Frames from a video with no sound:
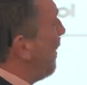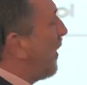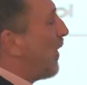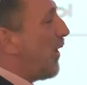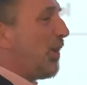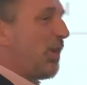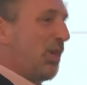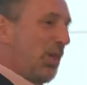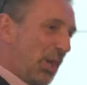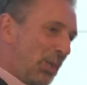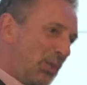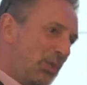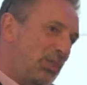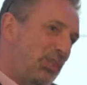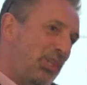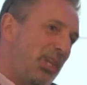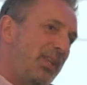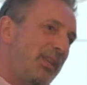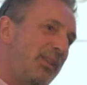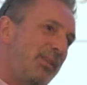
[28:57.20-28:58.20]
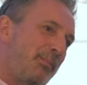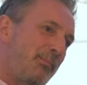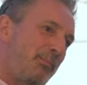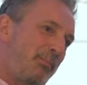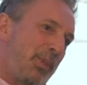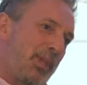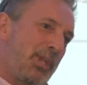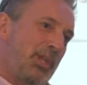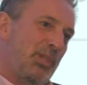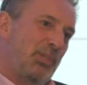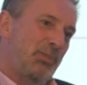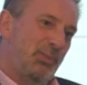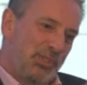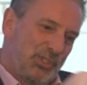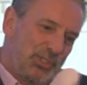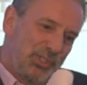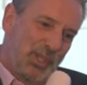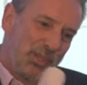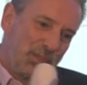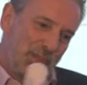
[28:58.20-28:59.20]
We've got a culture, because we're
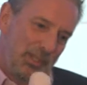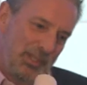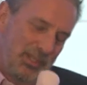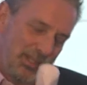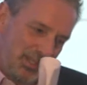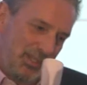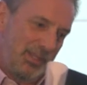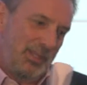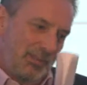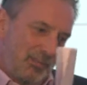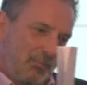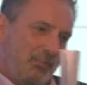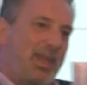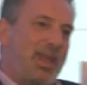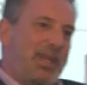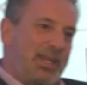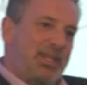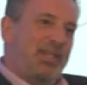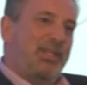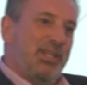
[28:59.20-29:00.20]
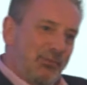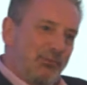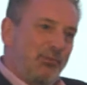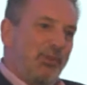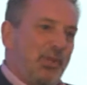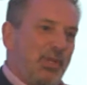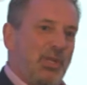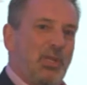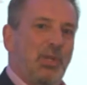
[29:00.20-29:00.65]
so many different